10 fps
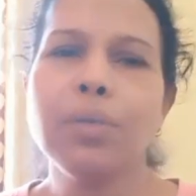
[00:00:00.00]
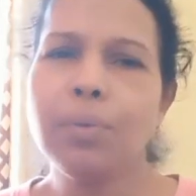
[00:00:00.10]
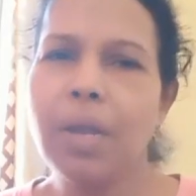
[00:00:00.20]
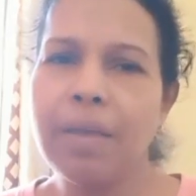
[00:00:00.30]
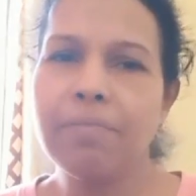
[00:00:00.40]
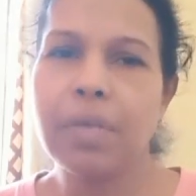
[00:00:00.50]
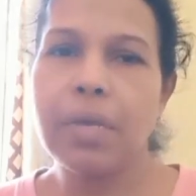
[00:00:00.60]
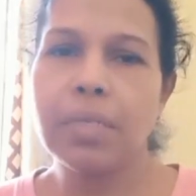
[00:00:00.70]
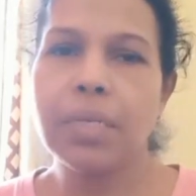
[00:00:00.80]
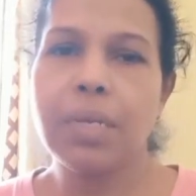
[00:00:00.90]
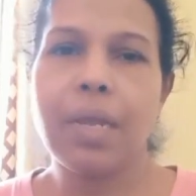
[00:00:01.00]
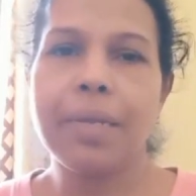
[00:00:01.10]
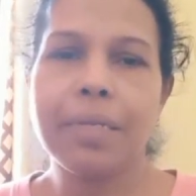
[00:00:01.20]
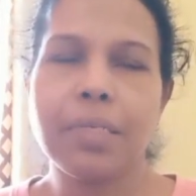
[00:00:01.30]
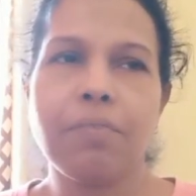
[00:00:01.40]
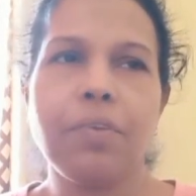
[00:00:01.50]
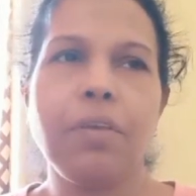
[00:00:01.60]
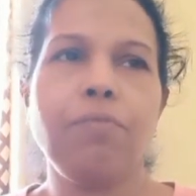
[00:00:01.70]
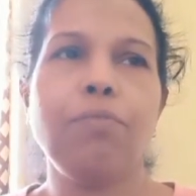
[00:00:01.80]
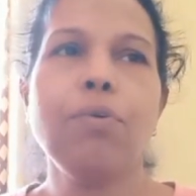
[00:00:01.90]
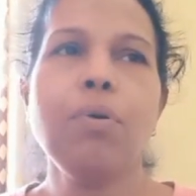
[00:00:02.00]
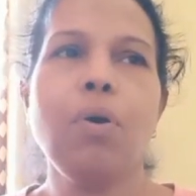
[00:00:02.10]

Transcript: to Life Science in 1974,